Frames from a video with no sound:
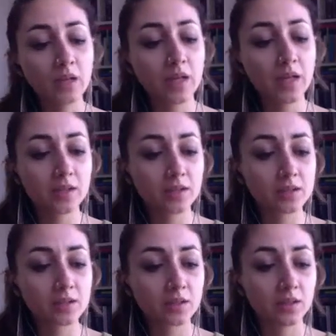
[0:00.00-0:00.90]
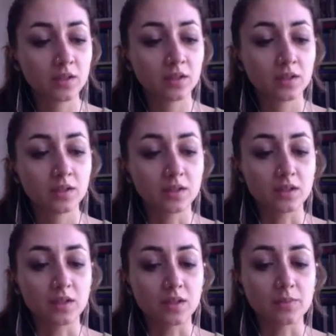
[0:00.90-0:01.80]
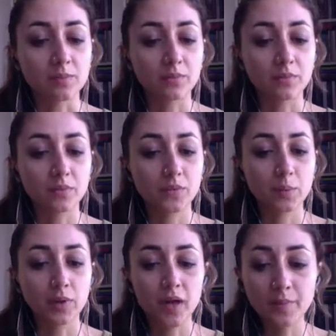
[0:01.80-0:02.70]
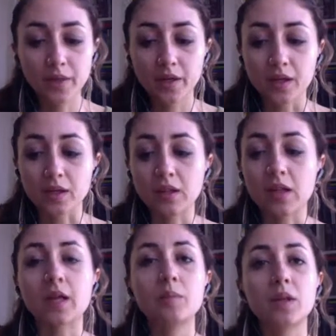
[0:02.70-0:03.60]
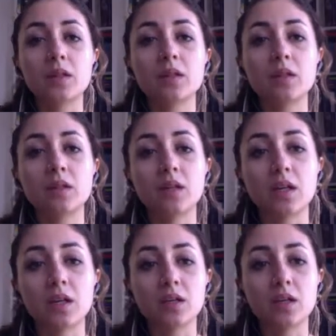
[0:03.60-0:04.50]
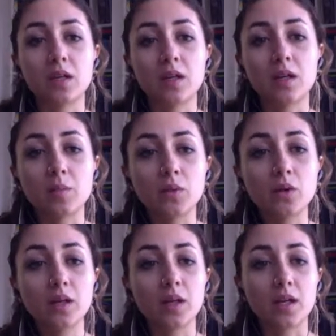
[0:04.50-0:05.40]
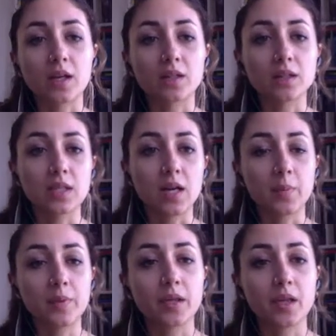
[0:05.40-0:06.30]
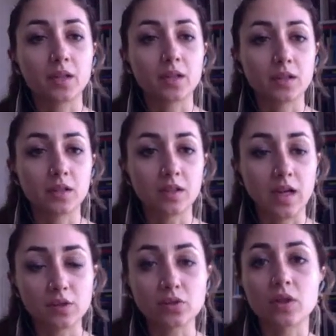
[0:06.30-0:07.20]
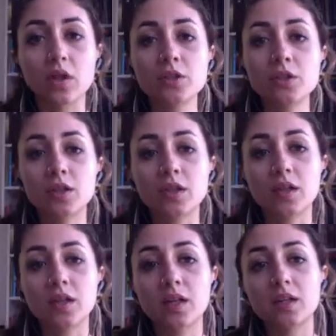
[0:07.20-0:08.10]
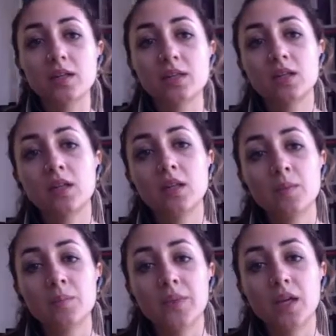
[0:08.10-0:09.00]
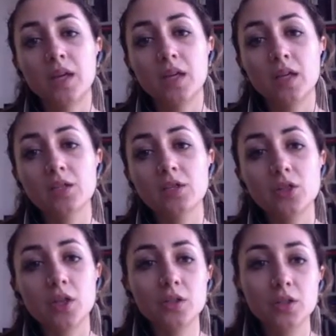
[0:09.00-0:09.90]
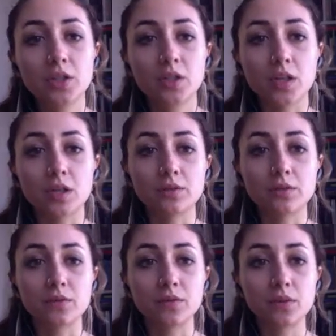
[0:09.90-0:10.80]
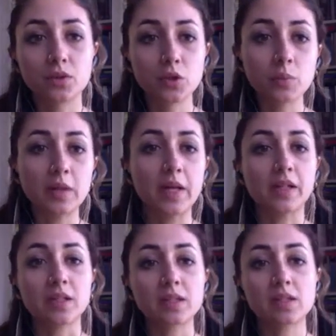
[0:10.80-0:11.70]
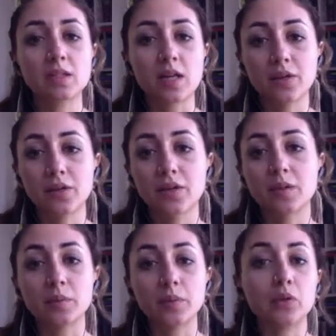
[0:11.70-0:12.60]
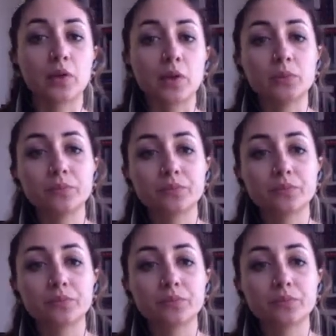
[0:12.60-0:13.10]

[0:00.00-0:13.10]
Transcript: And the primary alignment that I'm looking at that's happening astrologically is a conjunction of two planets, Saturn and Pluto.